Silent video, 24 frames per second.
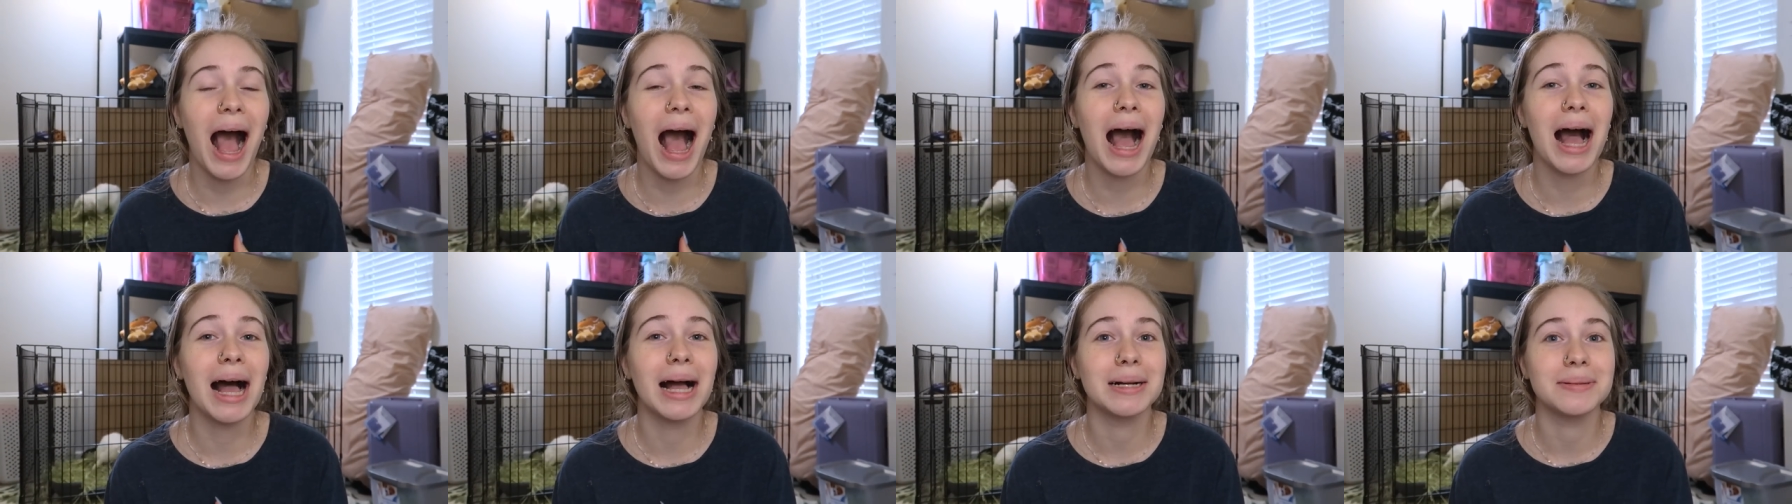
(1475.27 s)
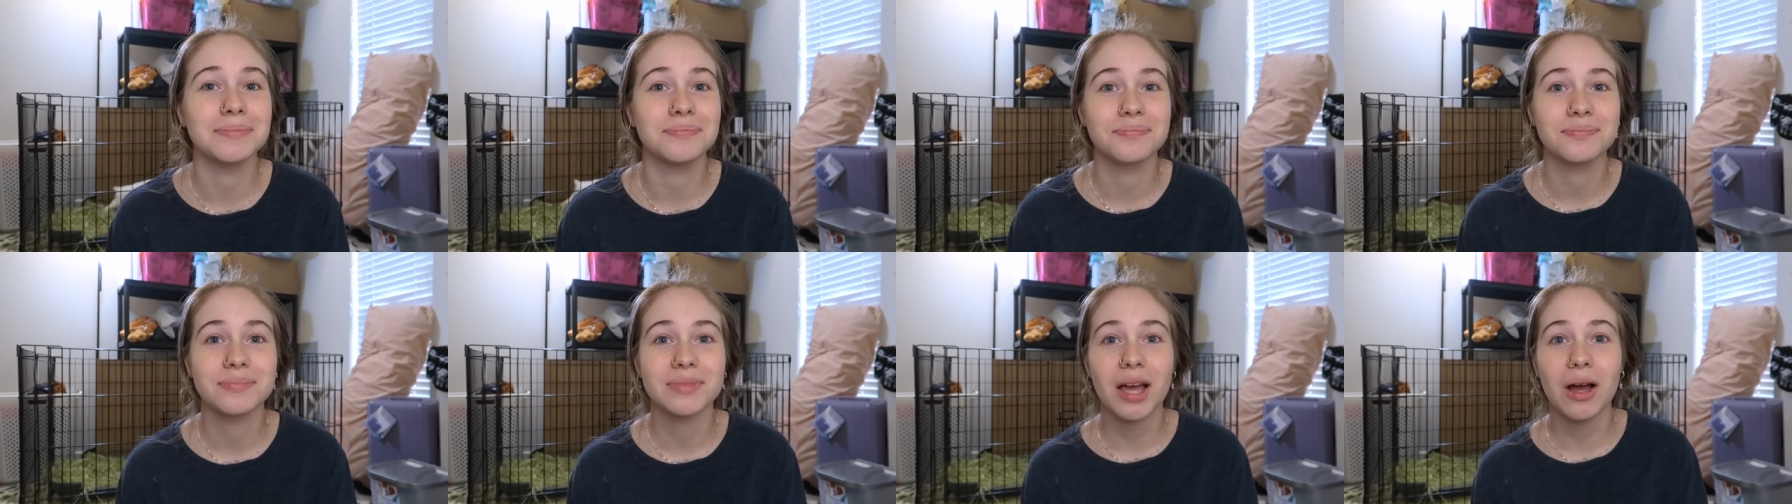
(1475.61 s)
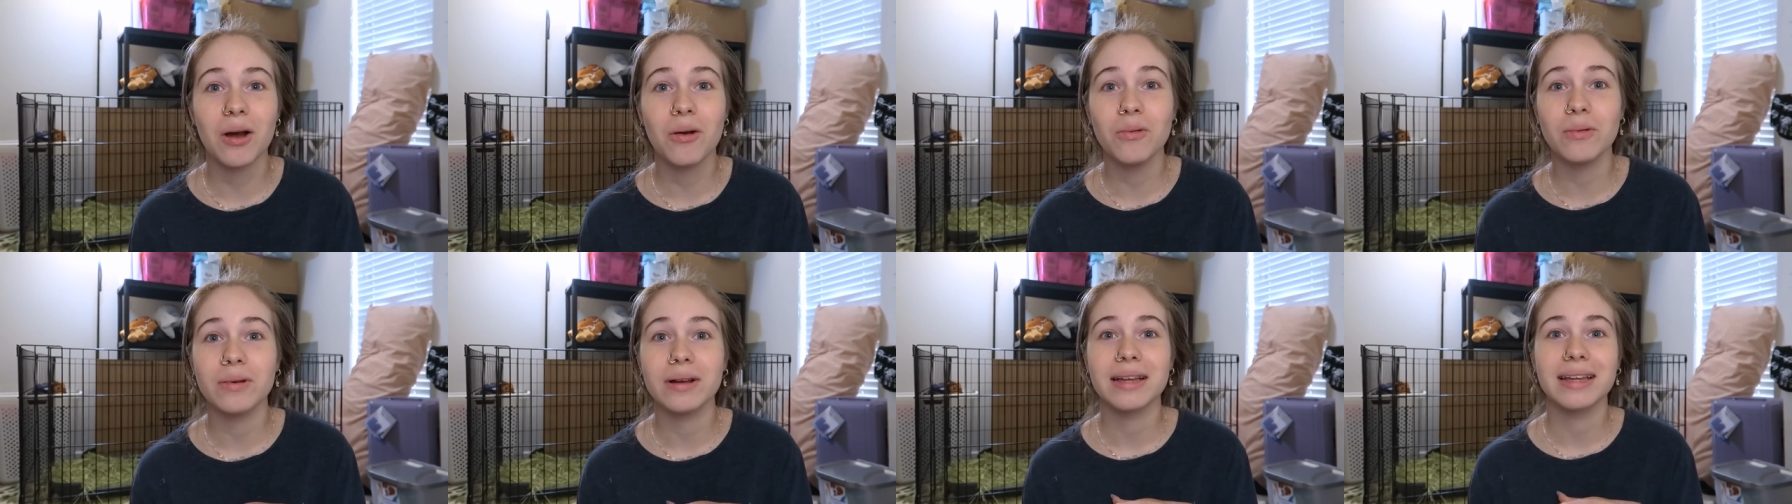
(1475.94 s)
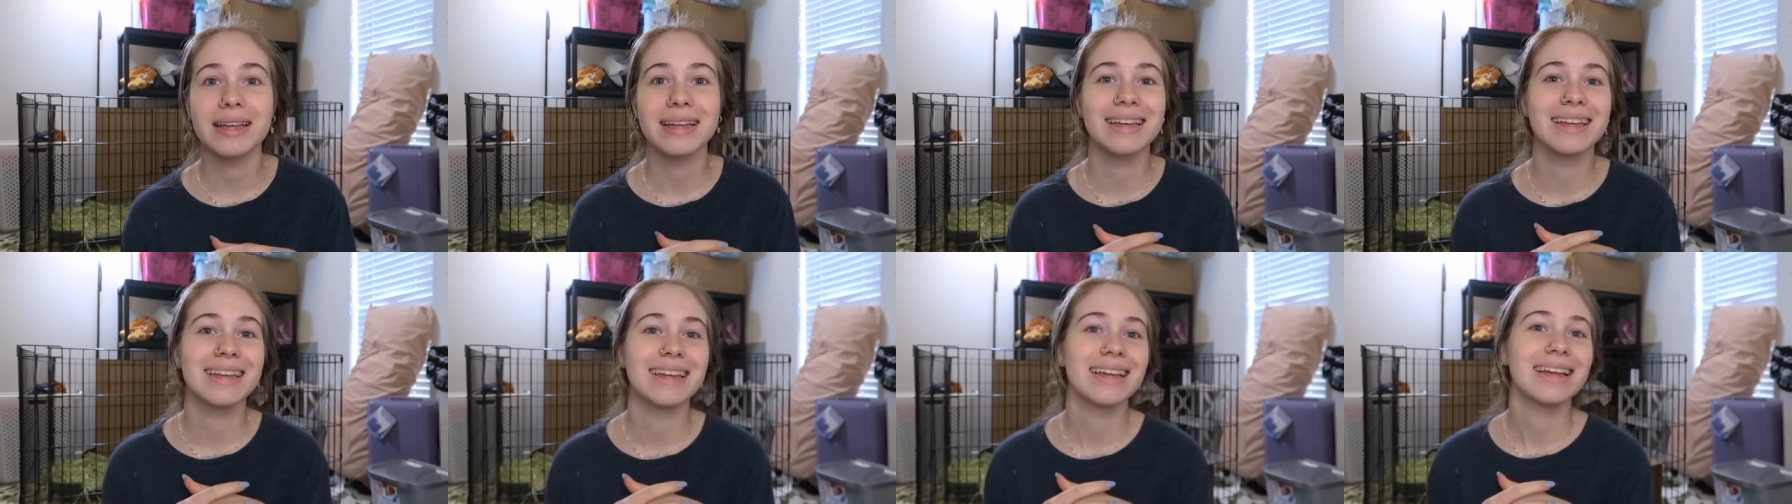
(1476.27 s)
Um, oh,
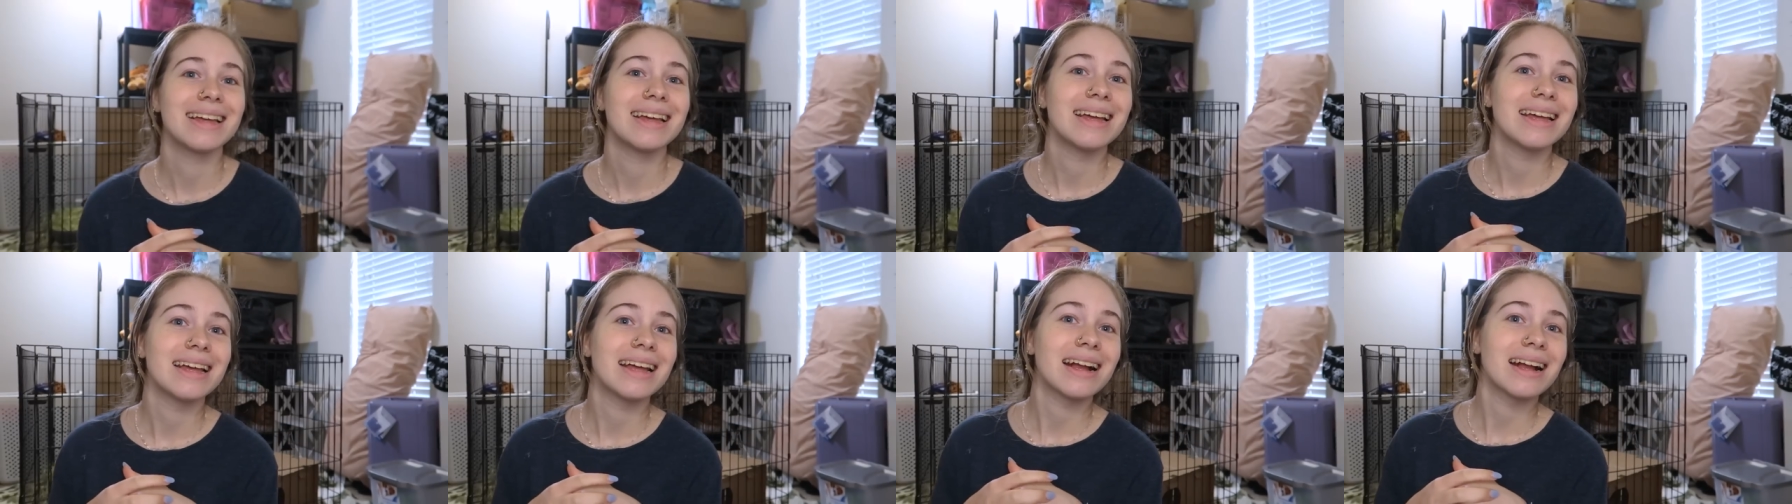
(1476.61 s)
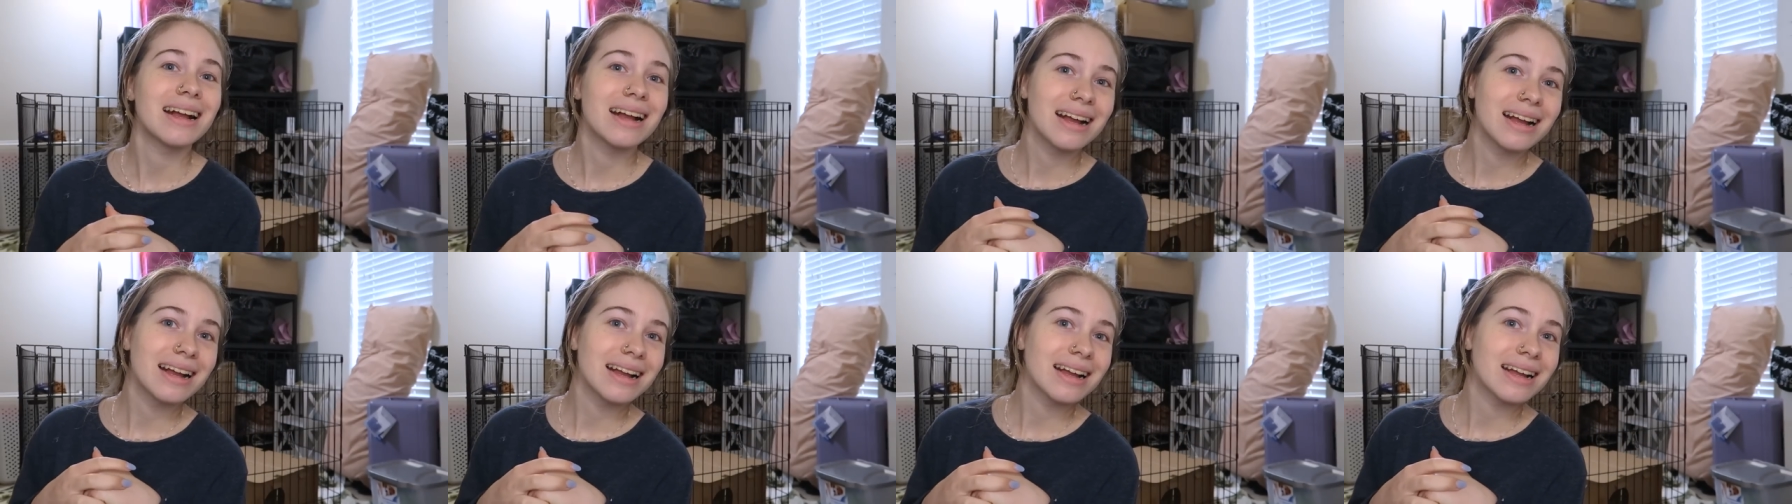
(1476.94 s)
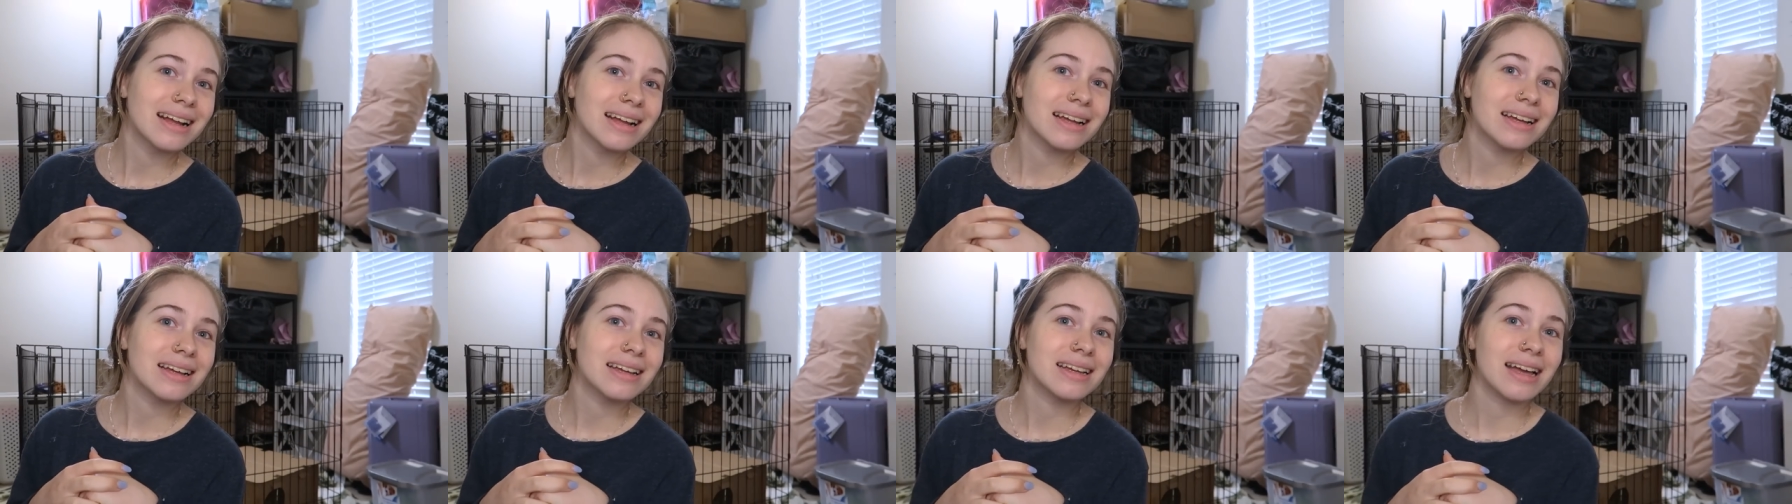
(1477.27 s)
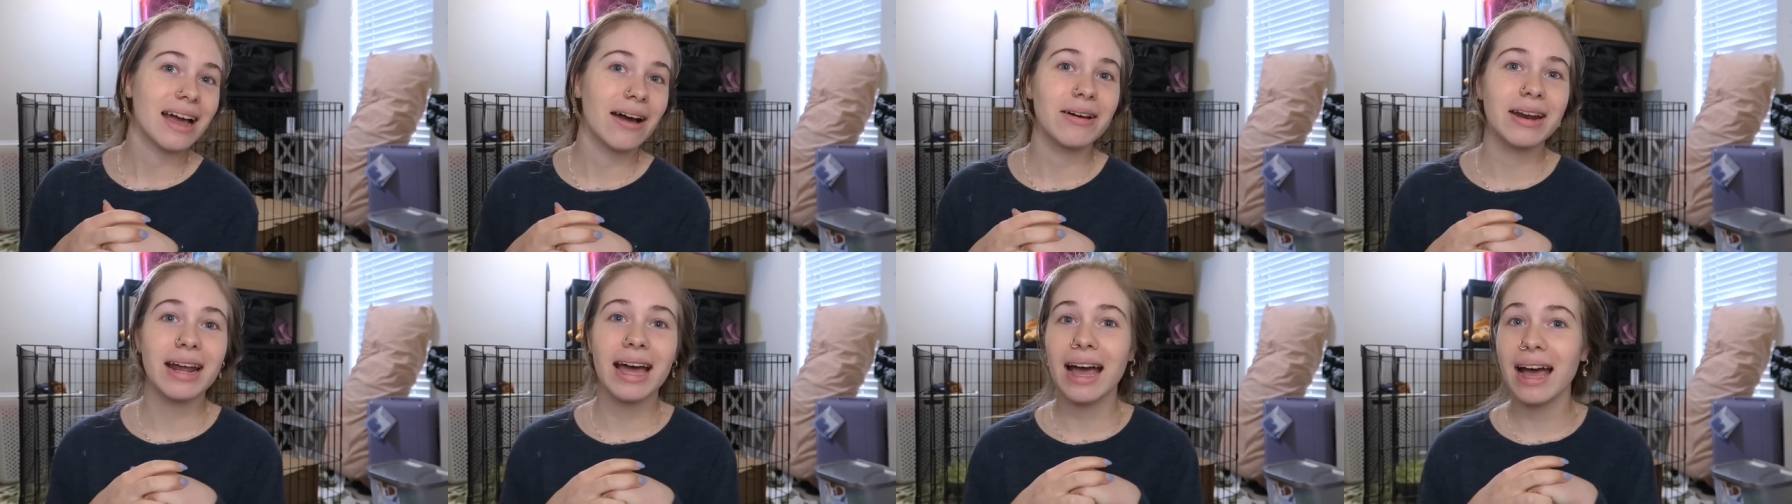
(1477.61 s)

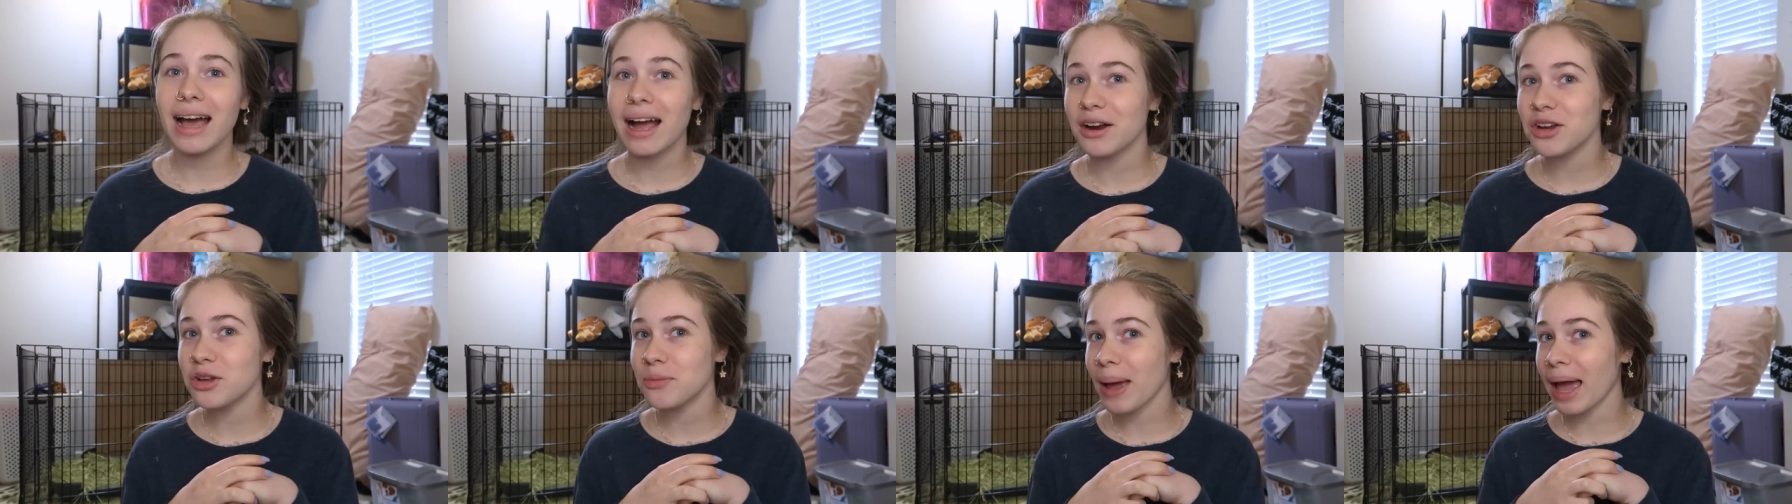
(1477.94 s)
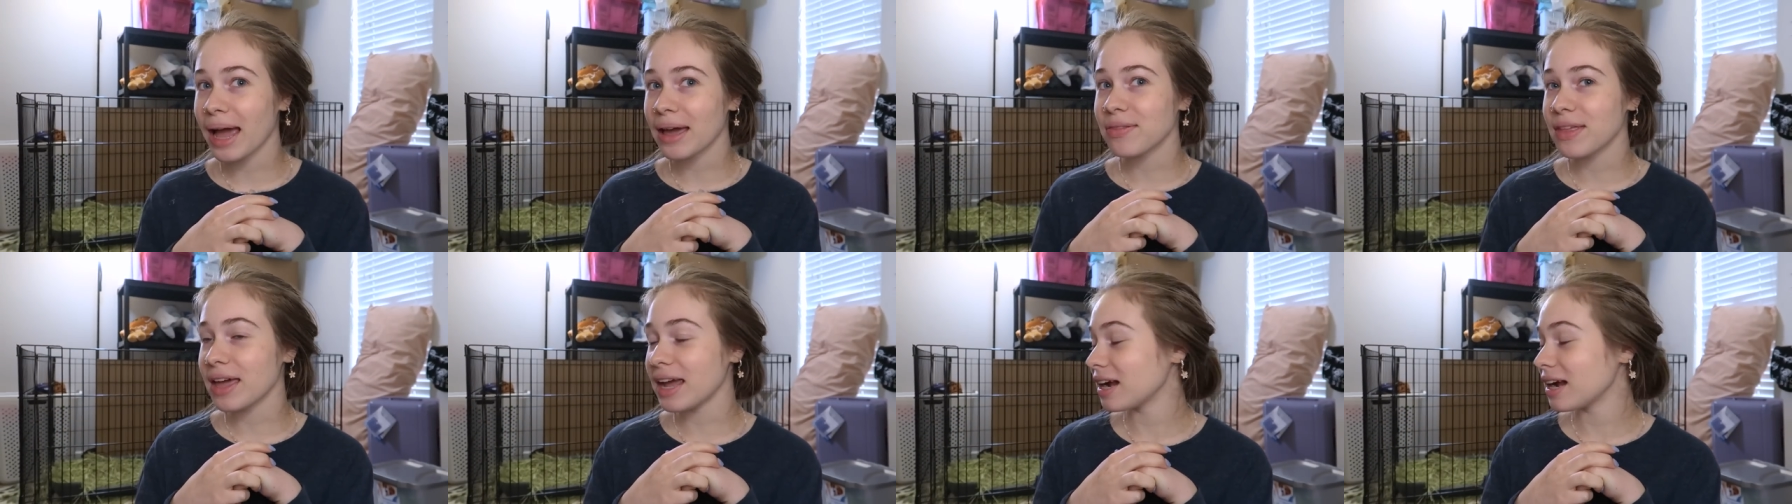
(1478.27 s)
Coda, are you back